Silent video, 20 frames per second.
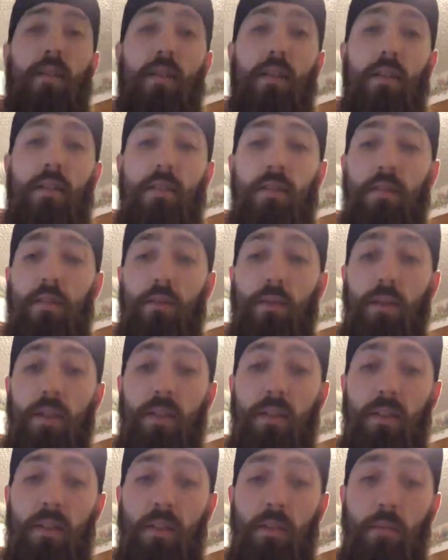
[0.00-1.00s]
these are the
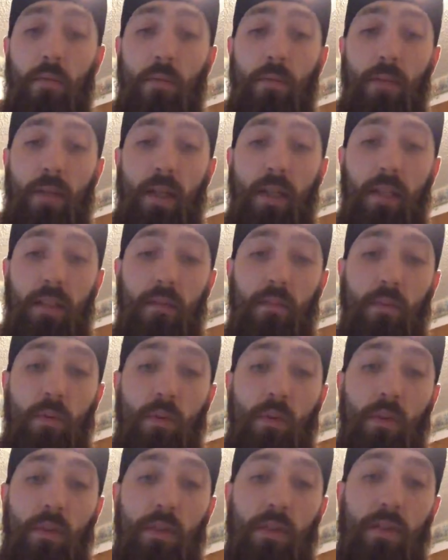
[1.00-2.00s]
resealable bags and
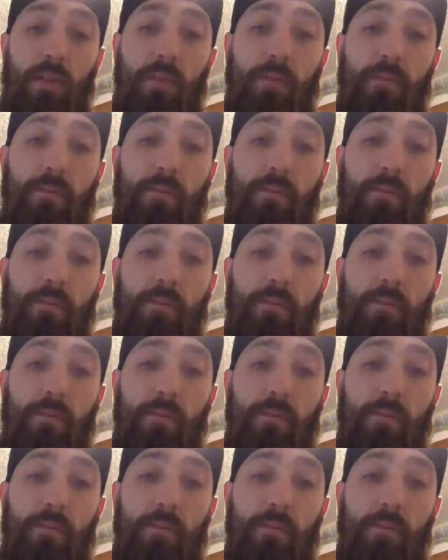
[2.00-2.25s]
boards.